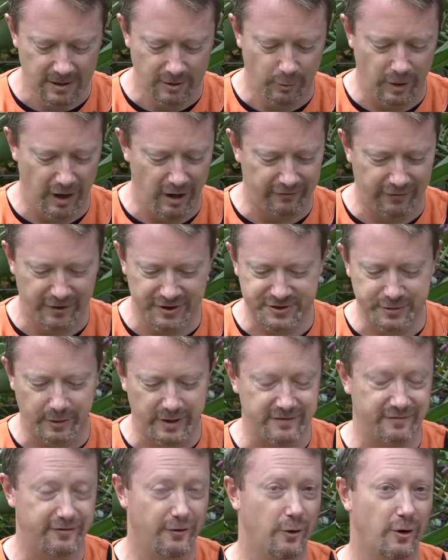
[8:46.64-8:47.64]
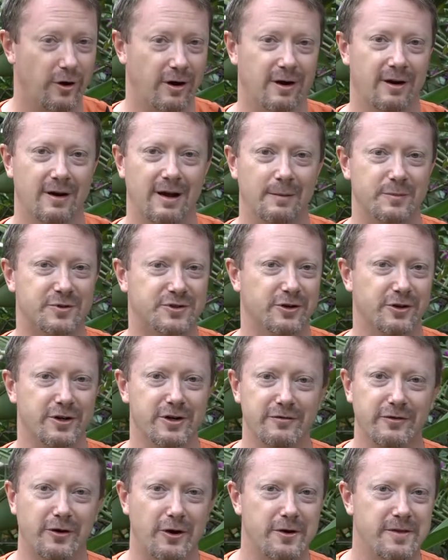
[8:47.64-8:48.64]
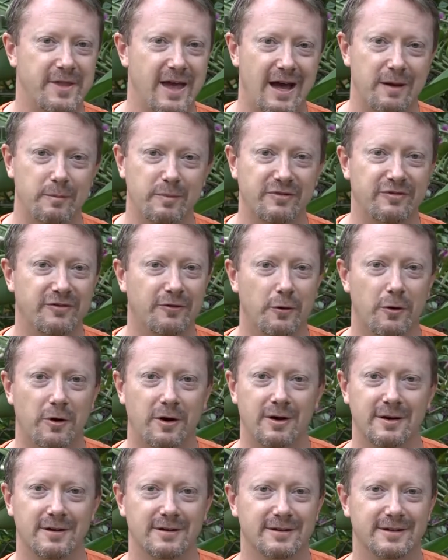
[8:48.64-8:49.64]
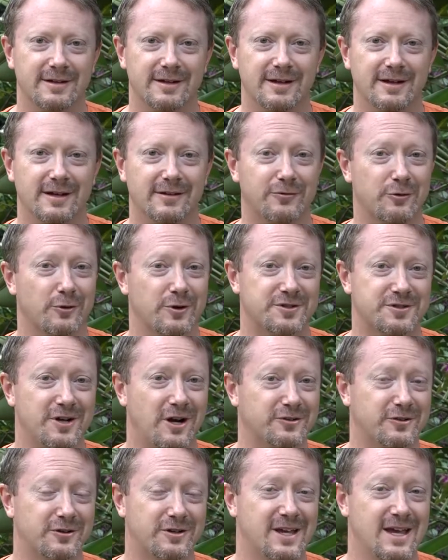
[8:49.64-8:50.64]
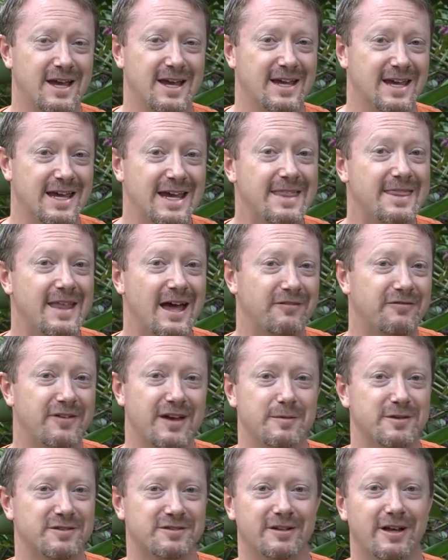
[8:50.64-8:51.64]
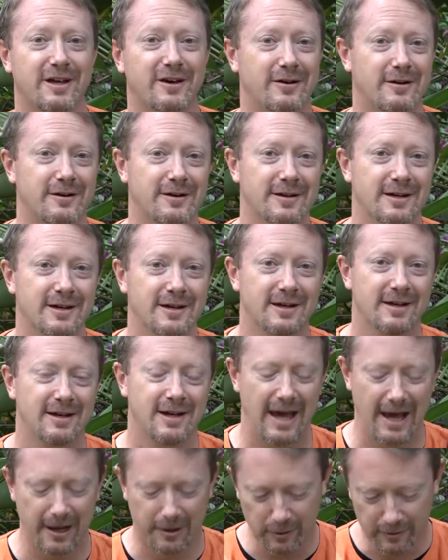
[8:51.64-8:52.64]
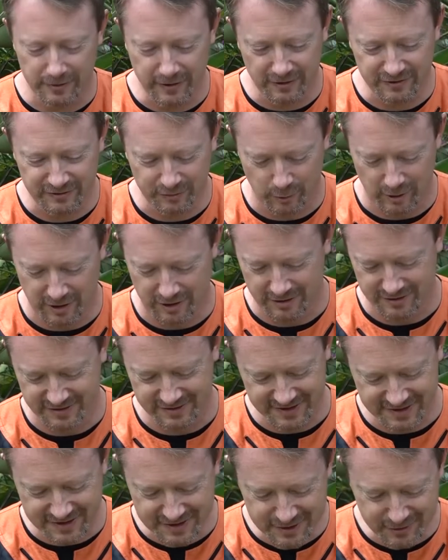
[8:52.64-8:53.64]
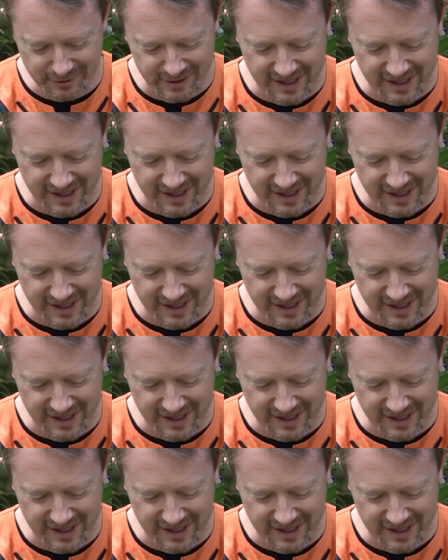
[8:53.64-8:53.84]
Well, verse 24, I'm sure you've heard that before. And of course, Dr. King, in that famous letter, echoed those words. Listen to it